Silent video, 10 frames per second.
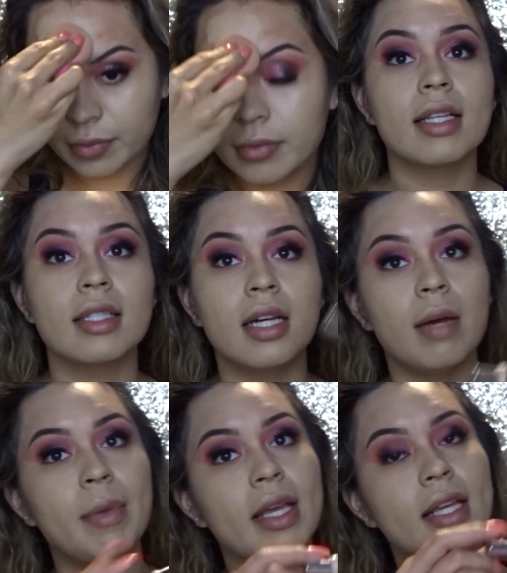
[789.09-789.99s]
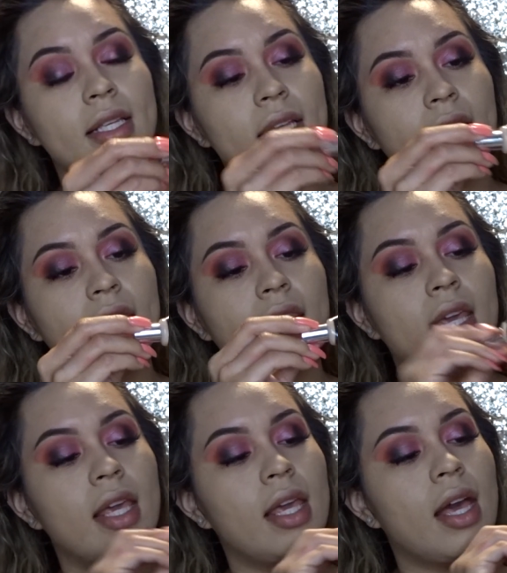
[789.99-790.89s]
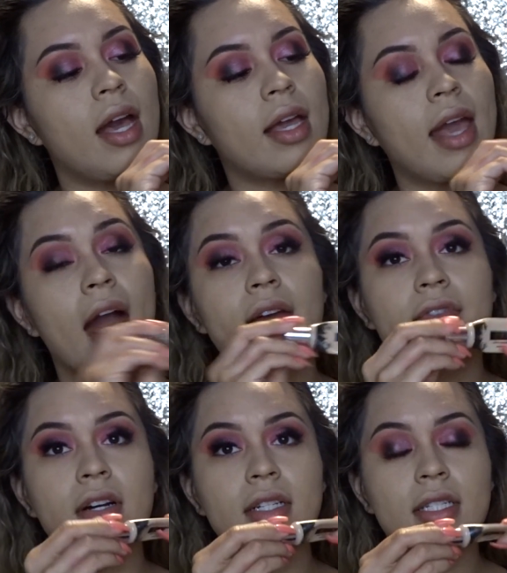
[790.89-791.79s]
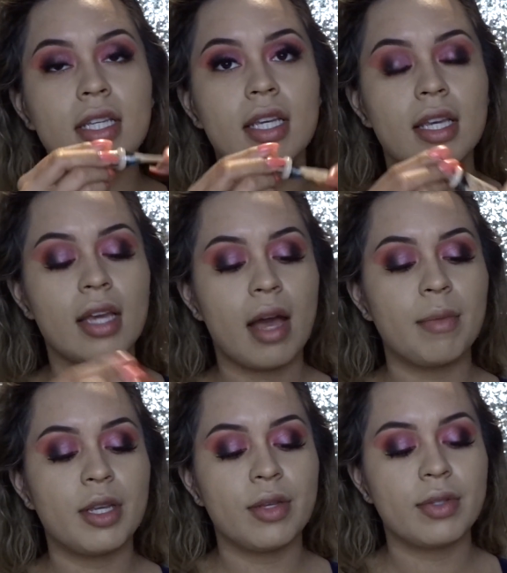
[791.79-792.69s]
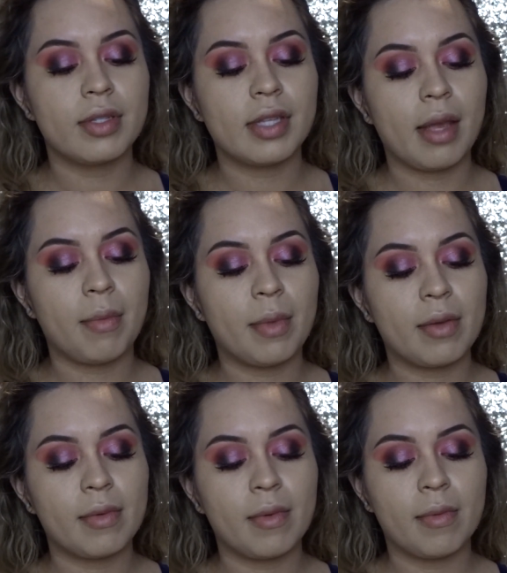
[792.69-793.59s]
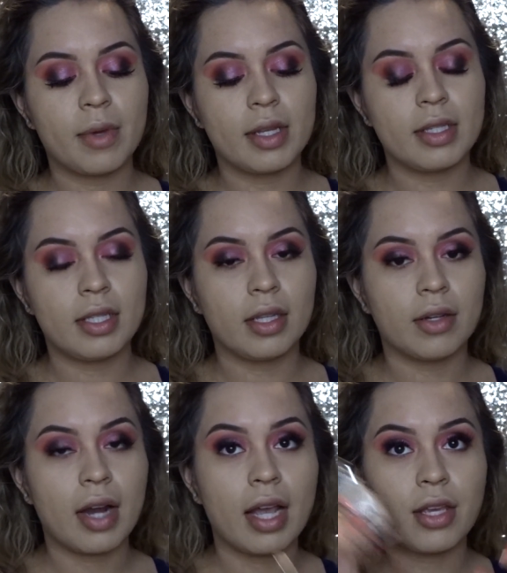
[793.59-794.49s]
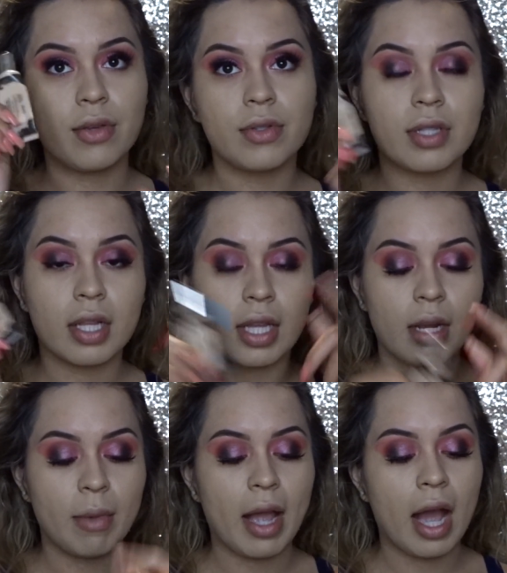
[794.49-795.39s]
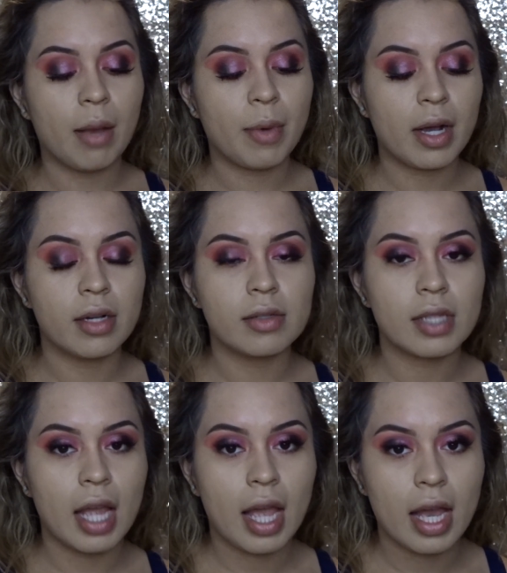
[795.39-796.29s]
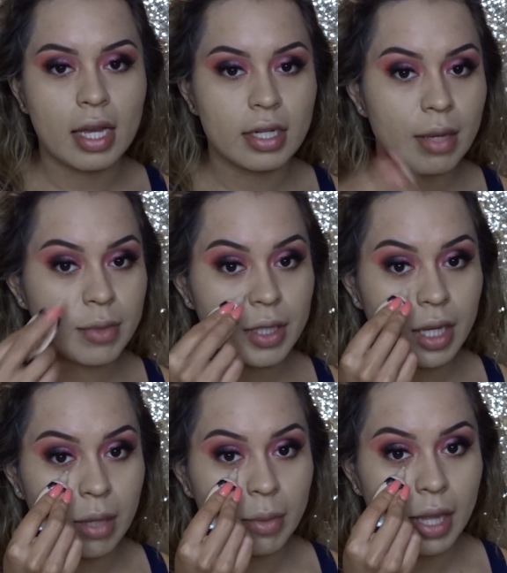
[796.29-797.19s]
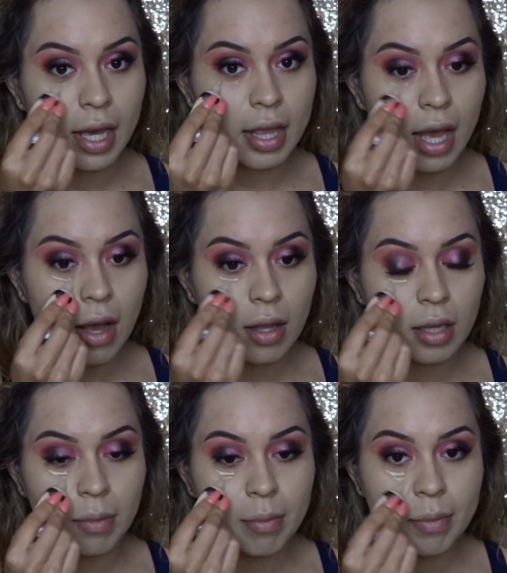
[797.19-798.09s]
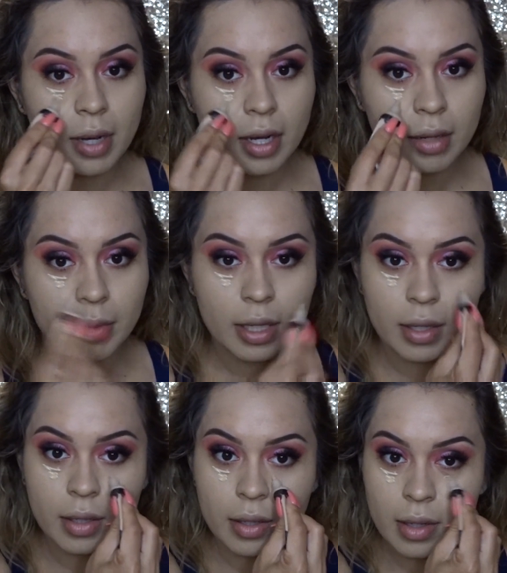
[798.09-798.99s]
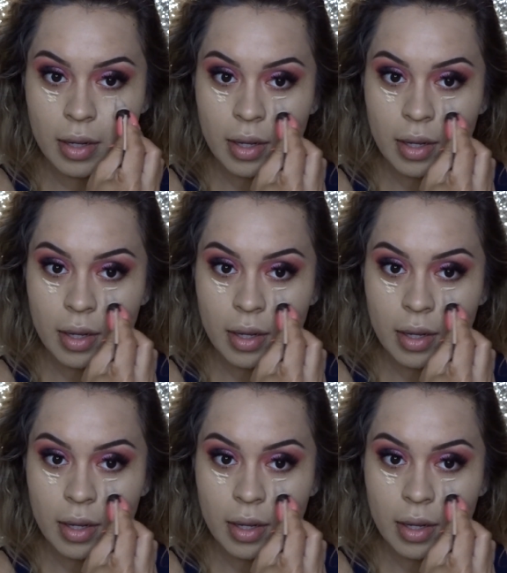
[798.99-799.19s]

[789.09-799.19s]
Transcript: Next up is the Kat Von D. I'm going to use the same concealer I used to clean up my eyebrows, and I'm just going to apply that on the bottom here.